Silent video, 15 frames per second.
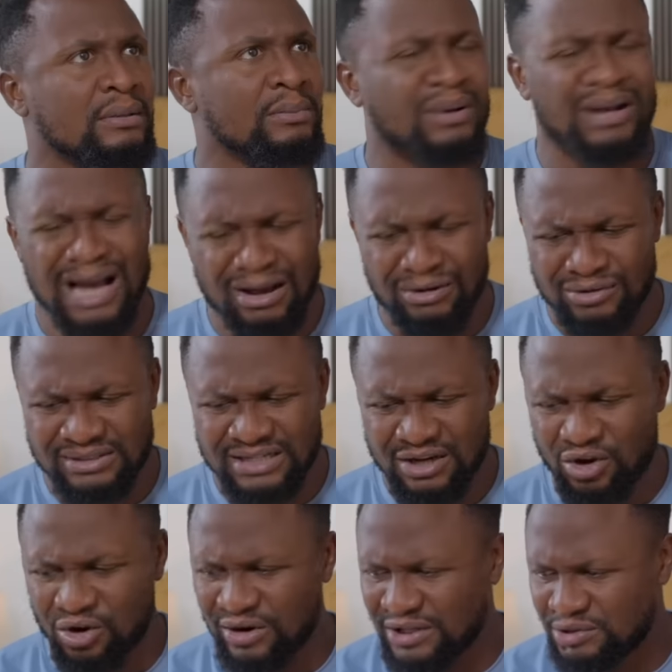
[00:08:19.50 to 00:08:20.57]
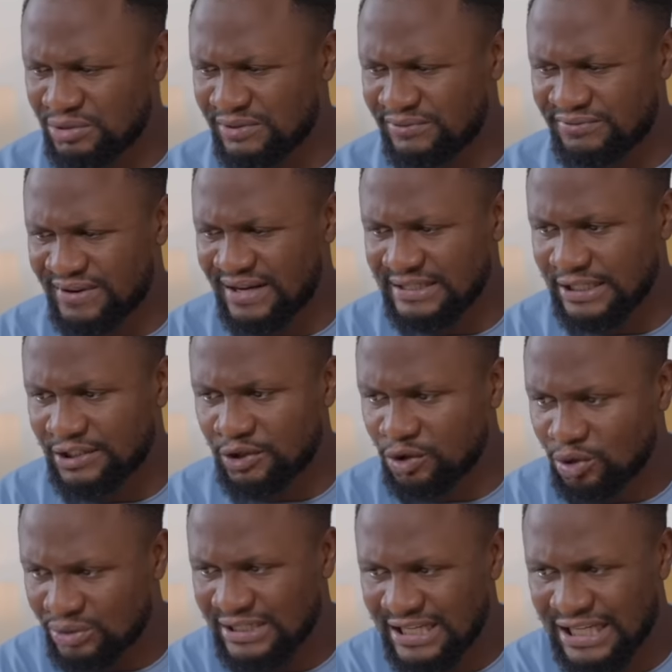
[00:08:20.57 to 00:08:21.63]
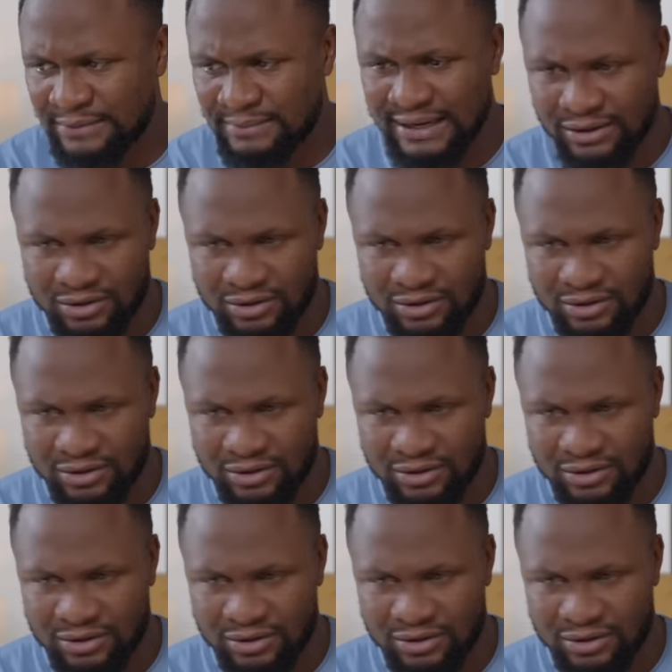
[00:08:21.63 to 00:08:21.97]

But how does that connect with the fact that you're not taking my